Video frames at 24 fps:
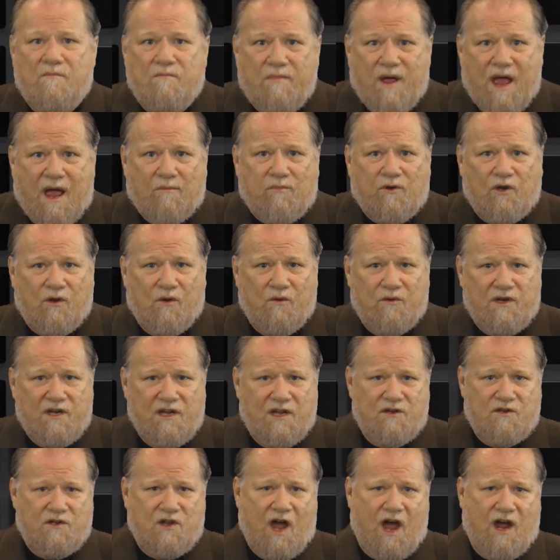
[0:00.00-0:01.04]

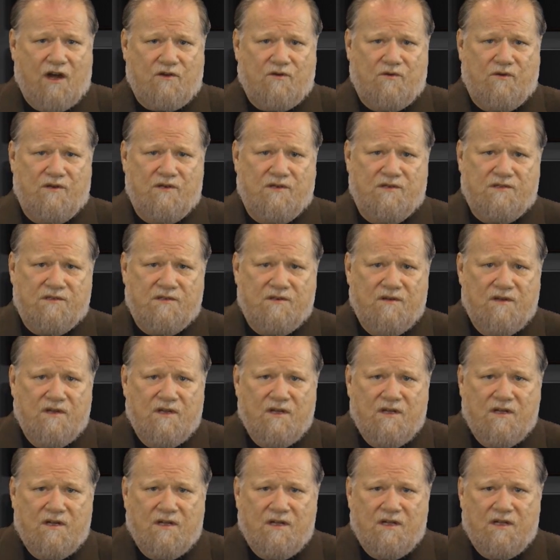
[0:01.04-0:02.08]
Babylonian doctrines
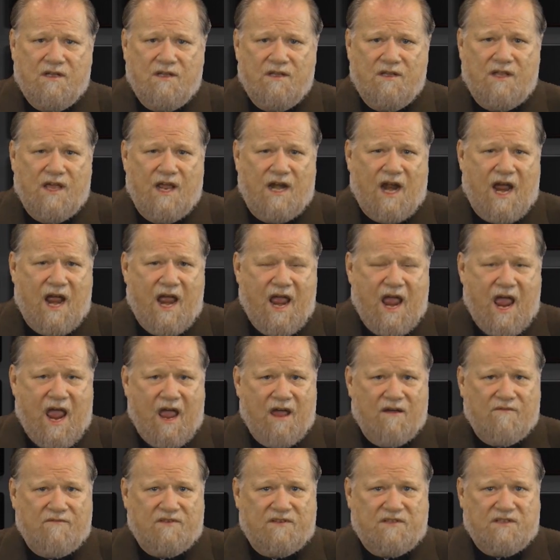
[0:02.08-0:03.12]
that I
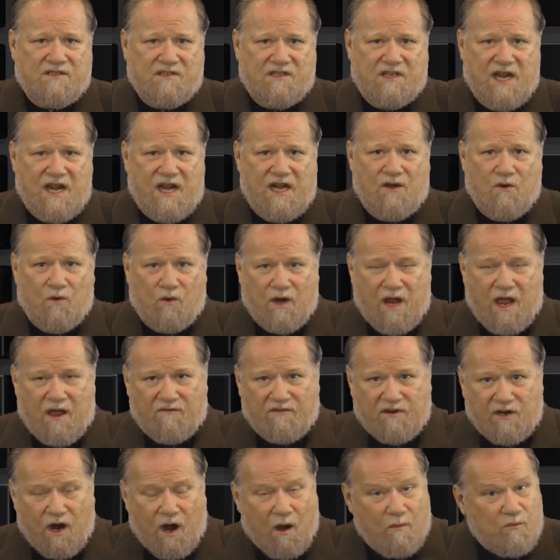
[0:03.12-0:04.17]
have seen or
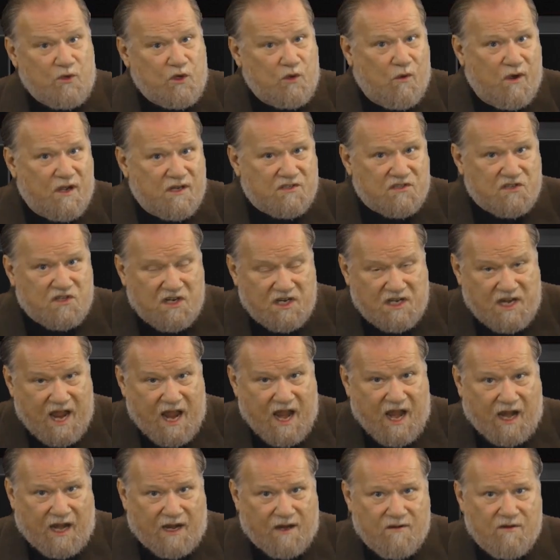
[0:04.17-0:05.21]
have come to us
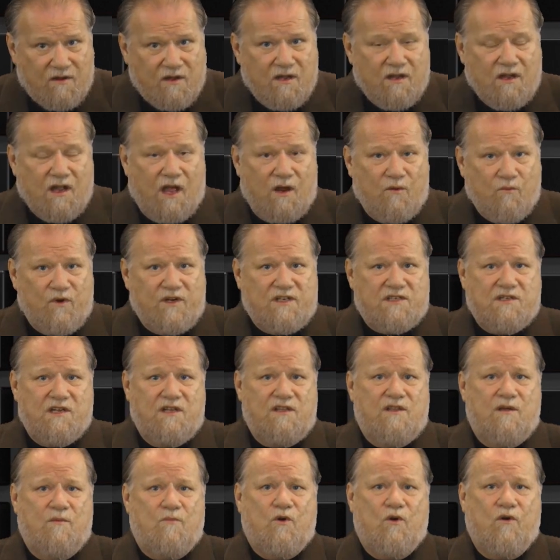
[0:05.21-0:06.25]
today, and we see
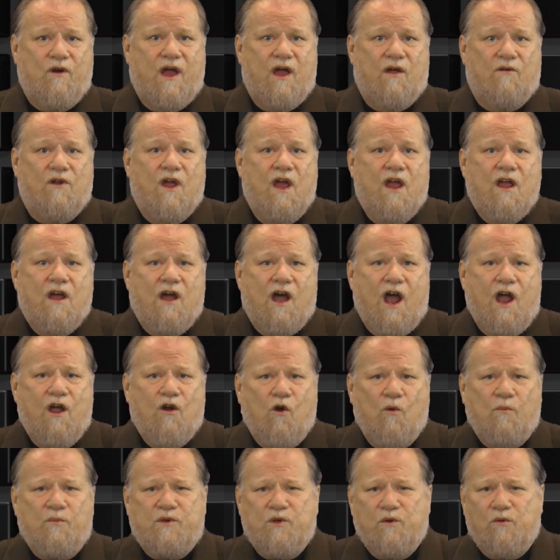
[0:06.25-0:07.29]
them around. I
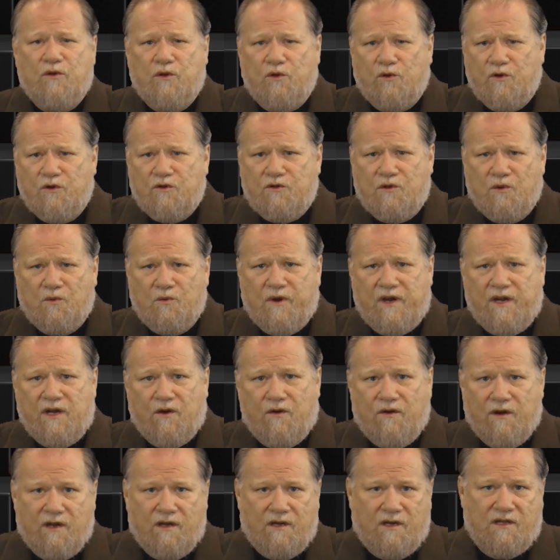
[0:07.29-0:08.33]
hope to alert the
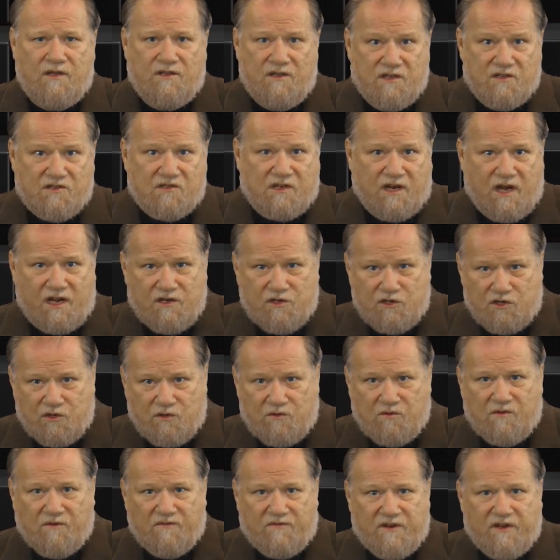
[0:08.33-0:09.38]
reader, and in this case
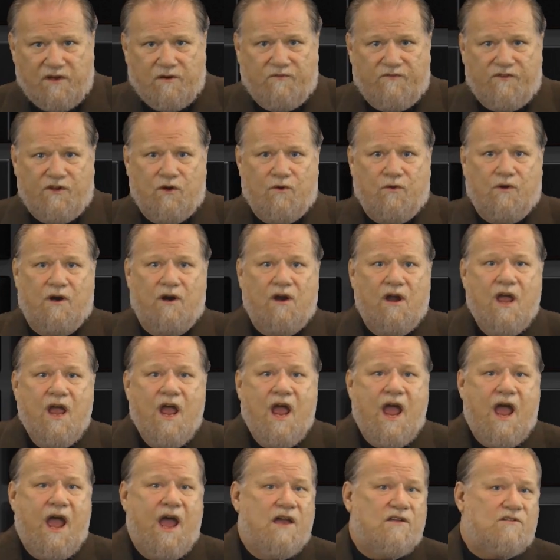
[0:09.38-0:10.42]
you, the viewer,
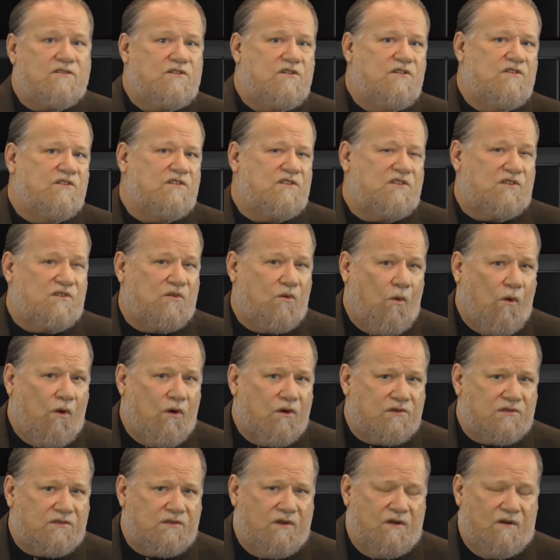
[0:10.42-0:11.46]
as to the
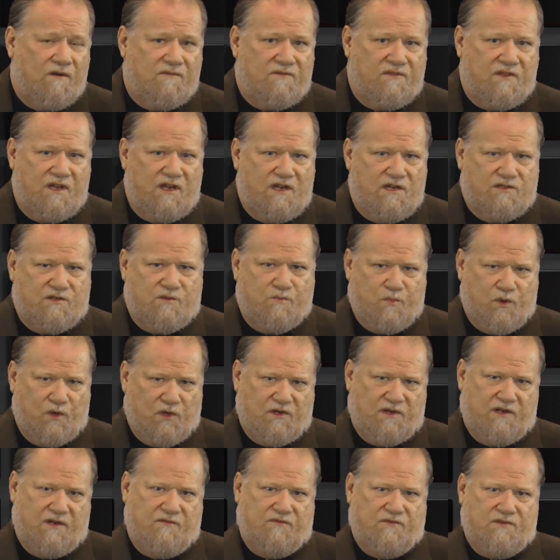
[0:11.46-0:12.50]
source of these
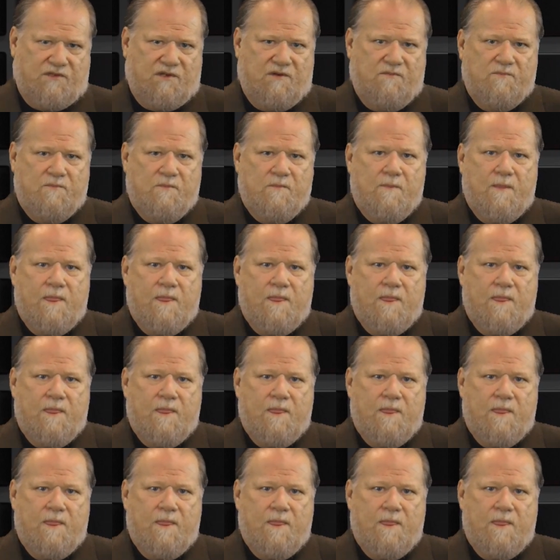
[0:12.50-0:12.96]
beliefs.